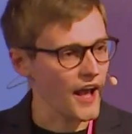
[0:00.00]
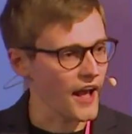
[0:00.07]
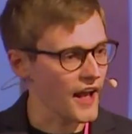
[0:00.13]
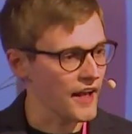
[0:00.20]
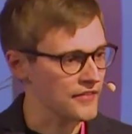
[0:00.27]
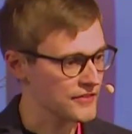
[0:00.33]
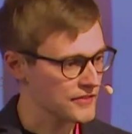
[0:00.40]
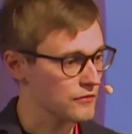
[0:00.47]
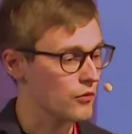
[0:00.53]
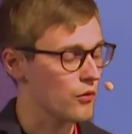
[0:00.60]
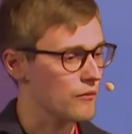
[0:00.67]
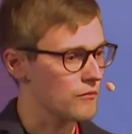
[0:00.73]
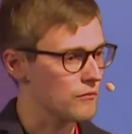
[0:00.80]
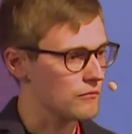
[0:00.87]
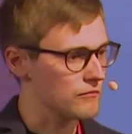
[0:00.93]
And
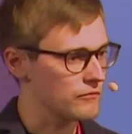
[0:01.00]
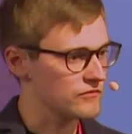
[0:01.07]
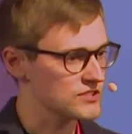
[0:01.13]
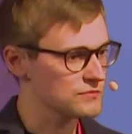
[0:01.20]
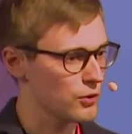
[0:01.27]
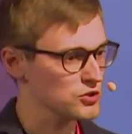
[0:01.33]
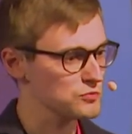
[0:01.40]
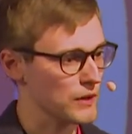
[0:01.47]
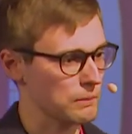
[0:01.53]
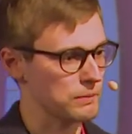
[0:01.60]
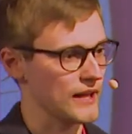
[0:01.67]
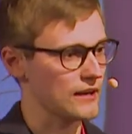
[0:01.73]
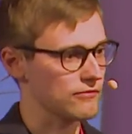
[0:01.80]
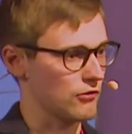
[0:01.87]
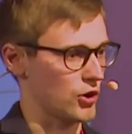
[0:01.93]
with Bosspac
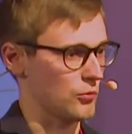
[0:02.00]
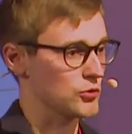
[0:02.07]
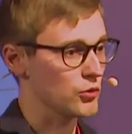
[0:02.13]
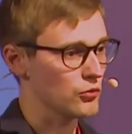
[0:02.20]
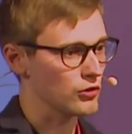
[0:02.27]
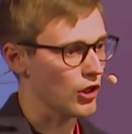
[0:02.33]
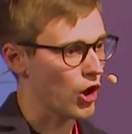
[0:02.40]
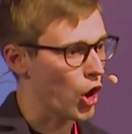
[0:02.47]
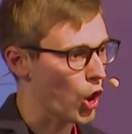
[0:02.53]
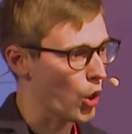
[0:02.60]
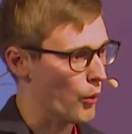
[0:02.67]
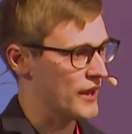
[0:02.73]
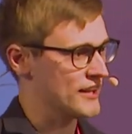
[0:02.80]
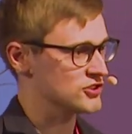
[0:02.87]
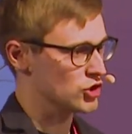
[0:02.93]
platform, you will
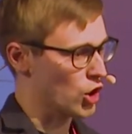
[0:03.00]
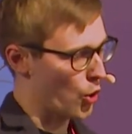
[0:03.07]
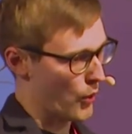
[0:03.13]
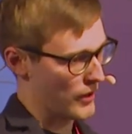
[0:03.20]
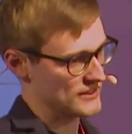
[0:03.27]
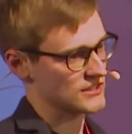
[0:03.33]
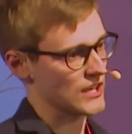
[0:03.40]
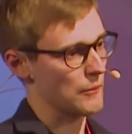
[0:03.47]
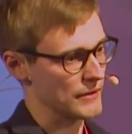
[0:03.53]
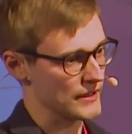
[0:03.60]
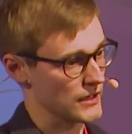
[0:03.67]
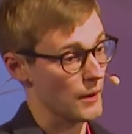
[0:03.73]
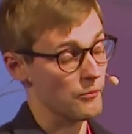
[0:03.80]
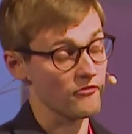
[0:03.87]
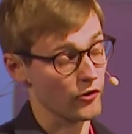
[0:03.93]
always know what's
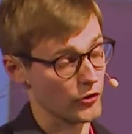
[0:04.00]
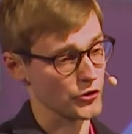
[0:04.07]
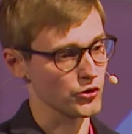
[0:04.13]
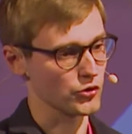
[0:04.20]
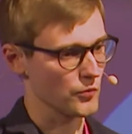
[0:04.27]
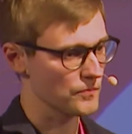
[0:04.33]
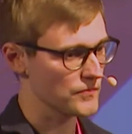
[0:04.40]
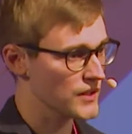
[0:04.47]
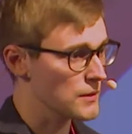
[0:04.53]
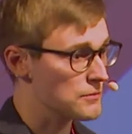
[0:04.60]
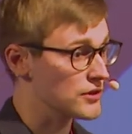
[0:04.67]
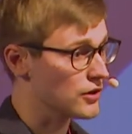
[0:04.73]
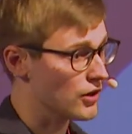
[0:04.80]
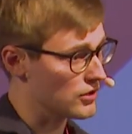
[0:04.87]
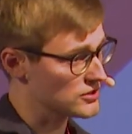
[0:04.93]
coming up for you
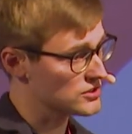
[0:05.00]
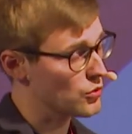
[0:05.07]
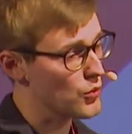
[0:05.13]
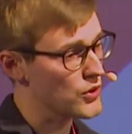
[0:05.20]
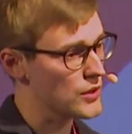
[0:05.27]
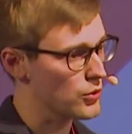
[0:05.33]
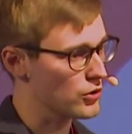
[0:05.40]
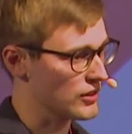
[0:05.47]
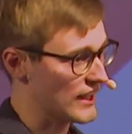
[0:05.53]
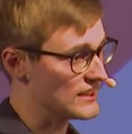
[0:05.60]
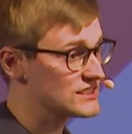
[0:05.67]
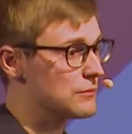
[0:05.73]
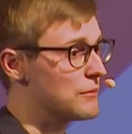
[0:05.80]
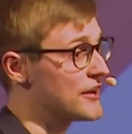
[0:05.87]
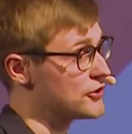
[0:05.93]
because we will
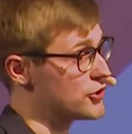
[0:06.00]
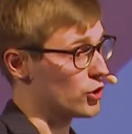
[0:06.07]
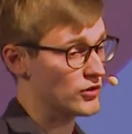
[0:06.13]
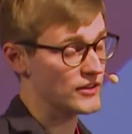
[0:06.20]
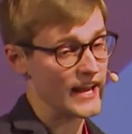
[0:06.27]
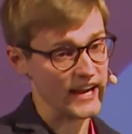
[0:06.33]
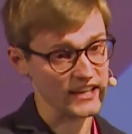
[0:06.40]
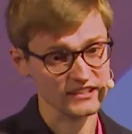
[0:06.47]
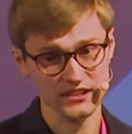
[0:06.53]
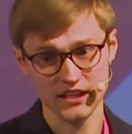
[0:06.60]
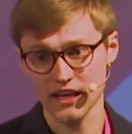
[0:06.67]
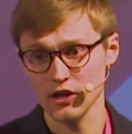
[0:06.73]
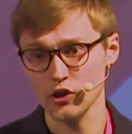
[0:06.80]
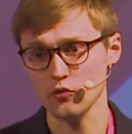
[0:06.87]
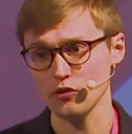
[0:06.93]
estimate your tax.
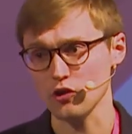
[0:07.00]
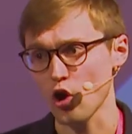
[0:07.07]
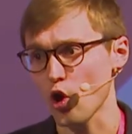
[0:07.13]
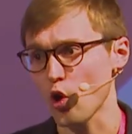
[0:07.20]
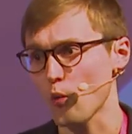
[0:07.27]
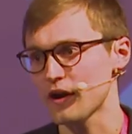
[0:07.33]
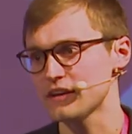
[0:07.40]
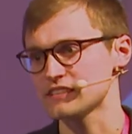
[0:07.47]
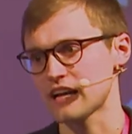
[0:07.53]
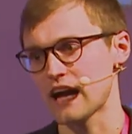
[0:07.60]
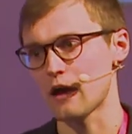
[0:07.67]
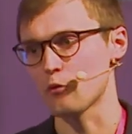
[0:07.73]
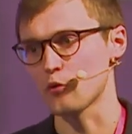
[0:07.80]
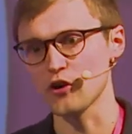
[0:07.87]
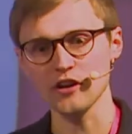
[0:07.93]
You will always
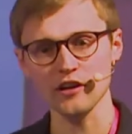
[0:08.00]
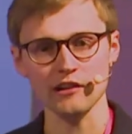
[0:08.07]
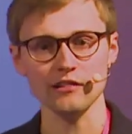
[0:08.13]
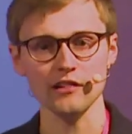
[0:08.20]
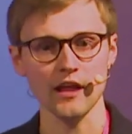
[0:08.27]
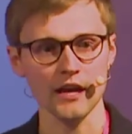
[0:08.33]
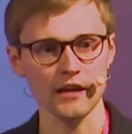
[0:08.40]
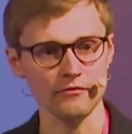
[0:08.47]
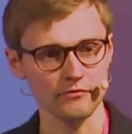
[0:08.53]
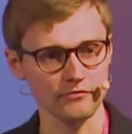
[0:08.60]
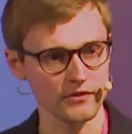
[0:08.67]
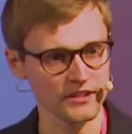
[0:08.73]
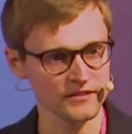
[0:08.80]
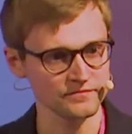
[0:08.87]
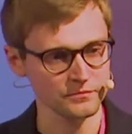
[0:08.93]
have real-life,
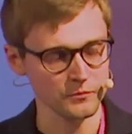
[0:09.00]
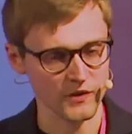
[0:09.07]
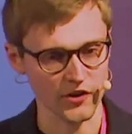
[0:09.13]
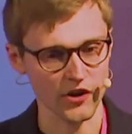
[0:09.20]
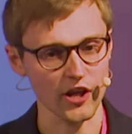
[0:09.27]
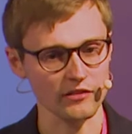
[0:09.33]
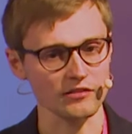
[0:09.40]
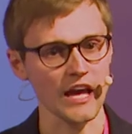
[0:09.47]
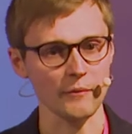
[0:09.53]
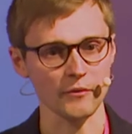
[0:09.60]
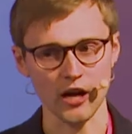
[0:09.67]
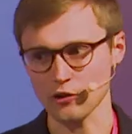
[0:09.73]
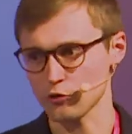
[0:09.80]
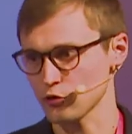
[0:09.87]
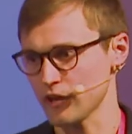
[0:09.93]
real-time
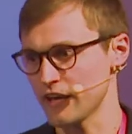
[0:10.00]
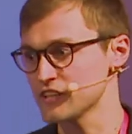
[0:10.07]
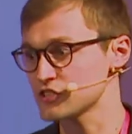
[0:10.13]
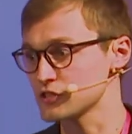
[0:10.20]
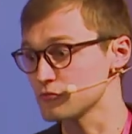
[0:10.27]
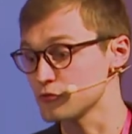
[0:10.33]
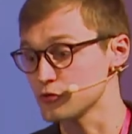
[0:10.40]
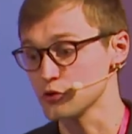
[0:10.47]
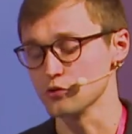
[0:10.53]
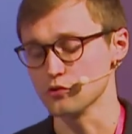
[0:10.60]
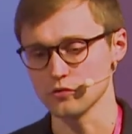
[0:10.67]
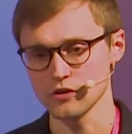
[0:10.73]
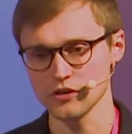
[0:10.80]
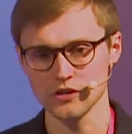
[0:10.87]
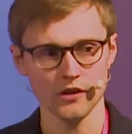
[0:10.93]
calculation view
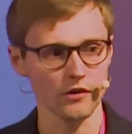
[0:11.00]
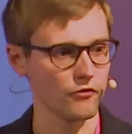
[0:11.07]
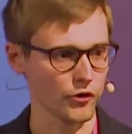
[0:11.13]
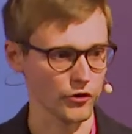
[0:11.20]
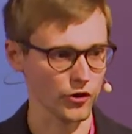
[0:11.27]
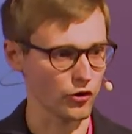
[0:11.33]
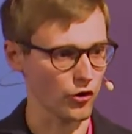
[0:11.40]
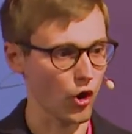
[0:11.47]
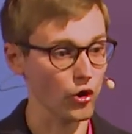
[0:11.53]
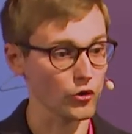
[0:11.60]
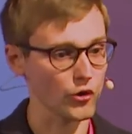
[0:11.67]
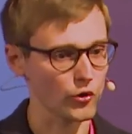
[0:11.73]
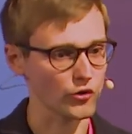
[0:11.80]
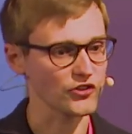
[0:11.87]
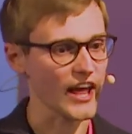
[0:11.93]
for all
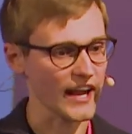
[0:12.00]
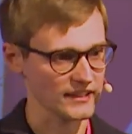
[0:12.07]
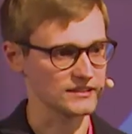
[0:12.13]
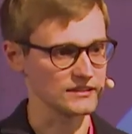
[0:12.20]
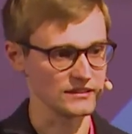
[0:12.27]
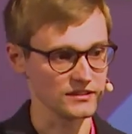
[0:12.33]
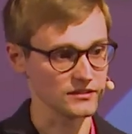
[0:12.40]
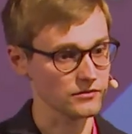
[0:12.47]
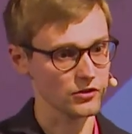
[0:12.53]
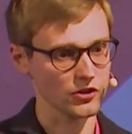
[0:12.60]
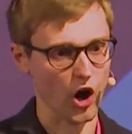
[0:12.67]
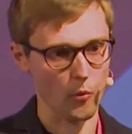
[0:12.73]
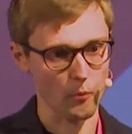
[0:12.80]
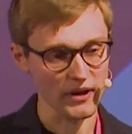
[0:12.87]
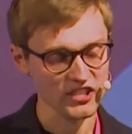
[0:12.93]
your taxes,
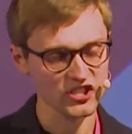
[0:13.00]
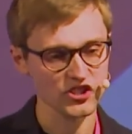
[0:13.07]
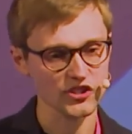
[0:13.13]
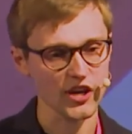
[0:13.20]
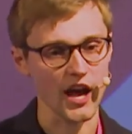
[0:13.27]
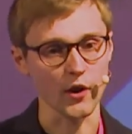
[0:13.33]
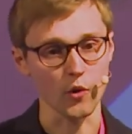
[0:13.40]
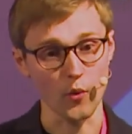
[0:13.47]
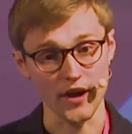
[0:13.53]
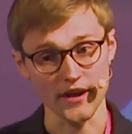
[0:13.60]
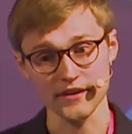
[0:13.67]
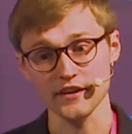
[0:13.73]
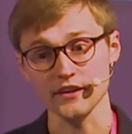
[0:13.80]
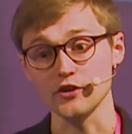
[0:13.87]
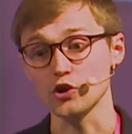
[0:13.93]
how much and
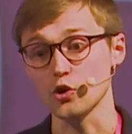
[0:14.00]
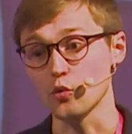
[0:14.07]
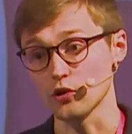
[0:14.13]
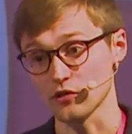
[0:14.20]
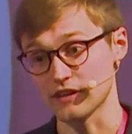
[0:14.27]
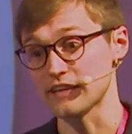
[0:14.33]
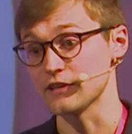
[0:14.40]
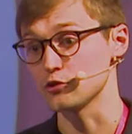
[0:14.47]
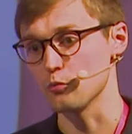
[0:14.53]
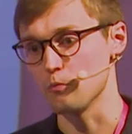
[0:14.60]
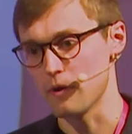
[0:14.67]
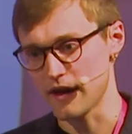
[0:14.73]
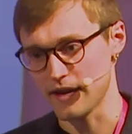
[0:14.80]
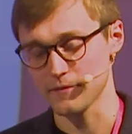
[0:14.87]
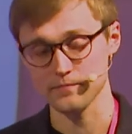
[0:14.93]
when you will need to
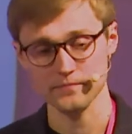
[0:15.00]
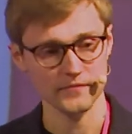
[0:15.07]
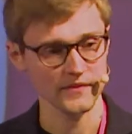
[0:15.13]
pay.